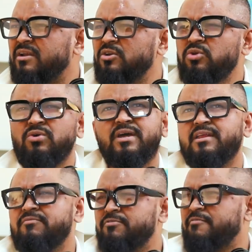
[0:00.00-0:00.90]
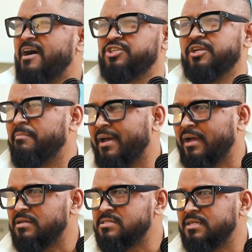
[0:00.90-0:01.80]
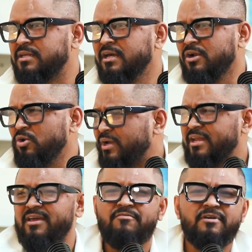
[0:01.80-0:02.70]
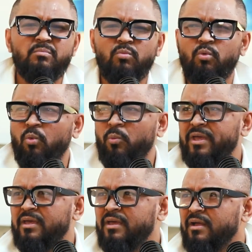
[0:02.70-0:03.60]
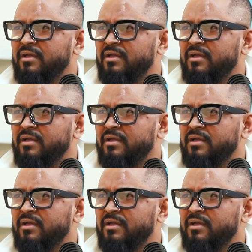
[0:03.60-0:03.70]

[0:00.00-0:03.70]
Look at every fashion magazine, look at every movie,